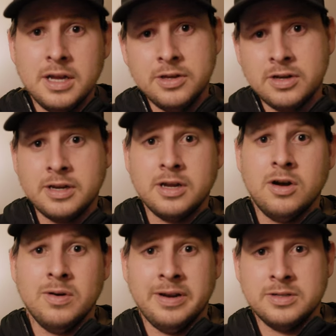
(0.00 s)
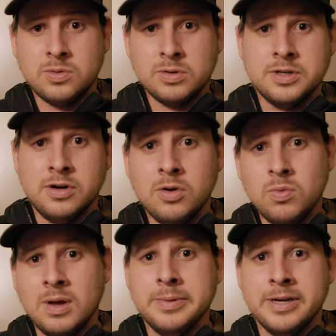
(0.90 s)
you can go and source your own
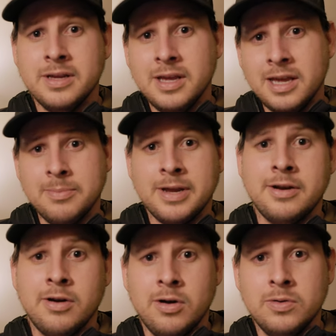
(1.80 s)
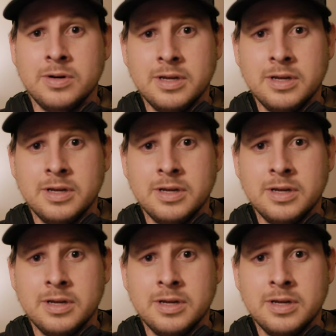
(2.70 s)
webbing and make your own